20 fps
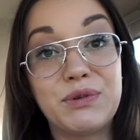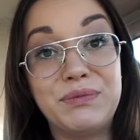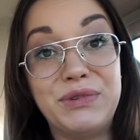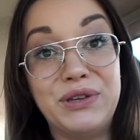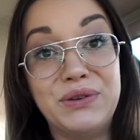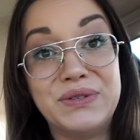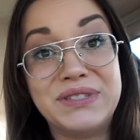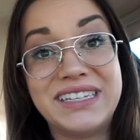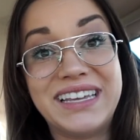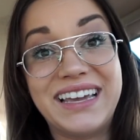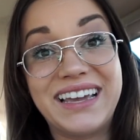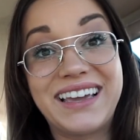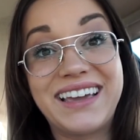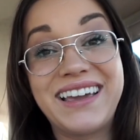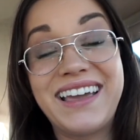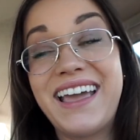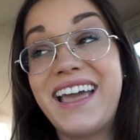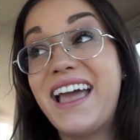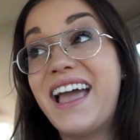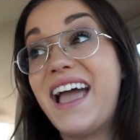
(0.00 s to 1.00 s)

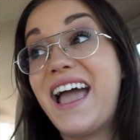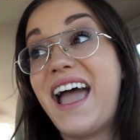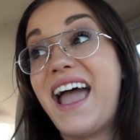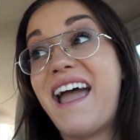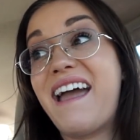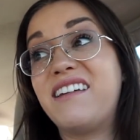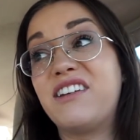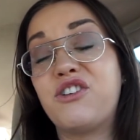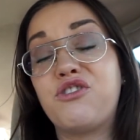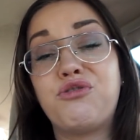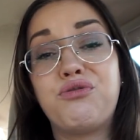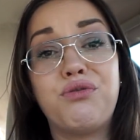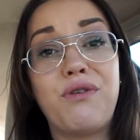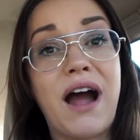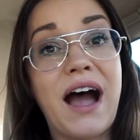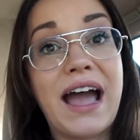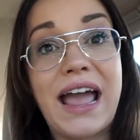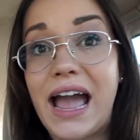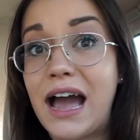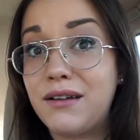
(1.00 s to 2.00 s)
music and
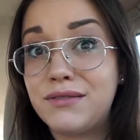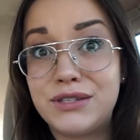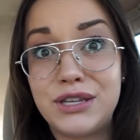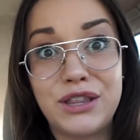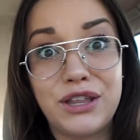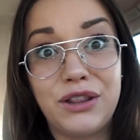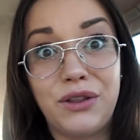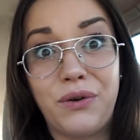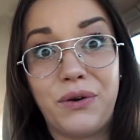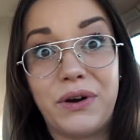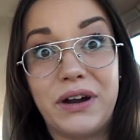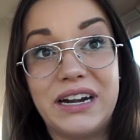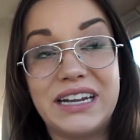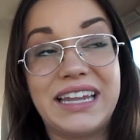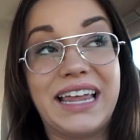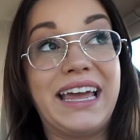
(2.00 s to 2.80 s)
cry out to the Lord,